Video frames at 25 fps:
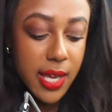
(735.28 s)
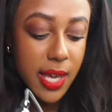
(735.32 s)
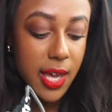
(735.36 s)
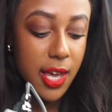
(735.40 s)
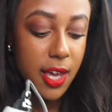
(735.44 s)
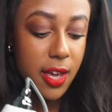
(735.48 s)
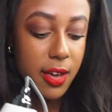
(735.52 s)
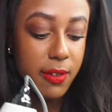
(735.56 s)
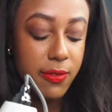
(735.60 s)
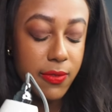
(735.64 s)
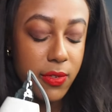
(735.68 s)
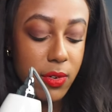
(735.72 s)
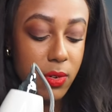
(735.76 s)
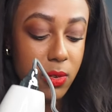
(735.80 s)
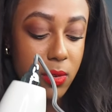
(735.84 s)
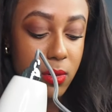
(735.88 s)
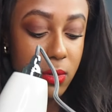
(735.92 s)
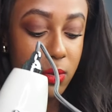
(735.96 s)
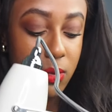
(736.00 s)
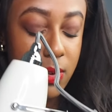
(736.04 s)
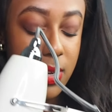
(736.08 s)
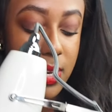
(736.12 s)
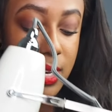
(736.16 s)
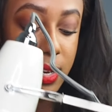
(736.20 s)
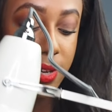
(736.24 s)

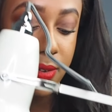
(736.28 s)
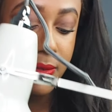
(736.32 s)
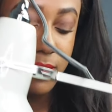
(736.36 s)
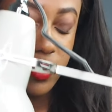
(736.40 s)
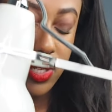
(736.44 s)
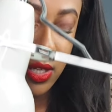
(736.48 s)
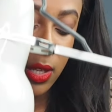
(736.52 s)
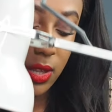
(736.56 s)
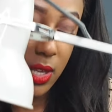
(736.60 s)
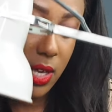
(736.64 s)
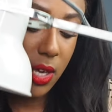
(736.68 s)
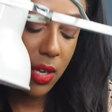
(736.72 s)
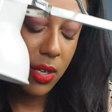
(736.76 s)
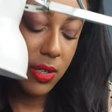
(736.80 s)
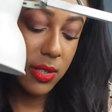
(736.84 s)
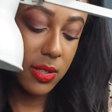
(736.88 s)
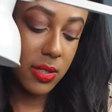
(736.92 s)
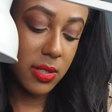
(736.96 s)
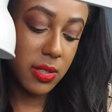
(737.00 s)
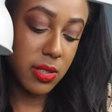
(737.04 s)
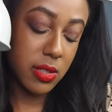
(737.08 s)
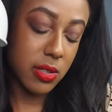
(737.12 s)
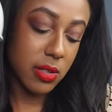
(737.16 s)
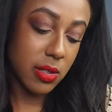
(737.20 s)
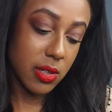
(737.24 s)
careful lifting
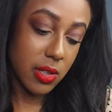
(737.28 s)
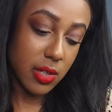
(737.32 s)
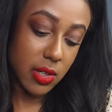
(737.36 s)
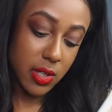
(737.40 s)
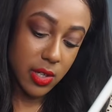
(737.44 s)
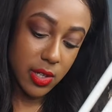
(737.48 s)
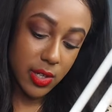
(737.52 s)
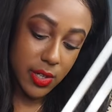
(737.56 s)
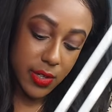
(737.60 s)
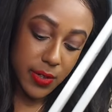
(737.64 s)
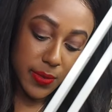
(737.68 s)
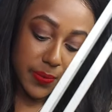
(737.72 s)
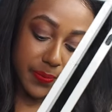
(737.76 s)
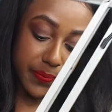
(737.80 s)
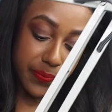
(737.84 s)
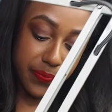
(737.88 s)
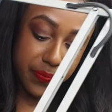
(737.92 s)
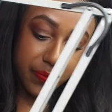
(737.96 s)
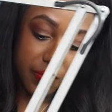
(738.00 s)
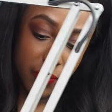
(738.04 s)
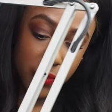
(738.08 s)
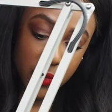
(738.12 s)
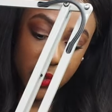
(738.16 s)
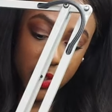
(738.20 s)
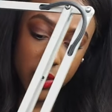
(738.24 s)
this
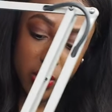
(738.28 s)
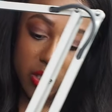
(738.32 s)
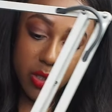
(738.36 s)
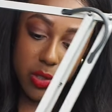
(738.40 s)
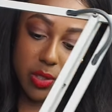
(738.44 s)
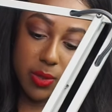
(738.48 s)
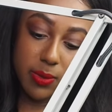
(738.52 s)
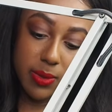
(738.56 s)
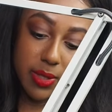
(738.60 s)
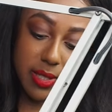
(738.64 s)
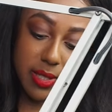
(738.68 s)
so I don't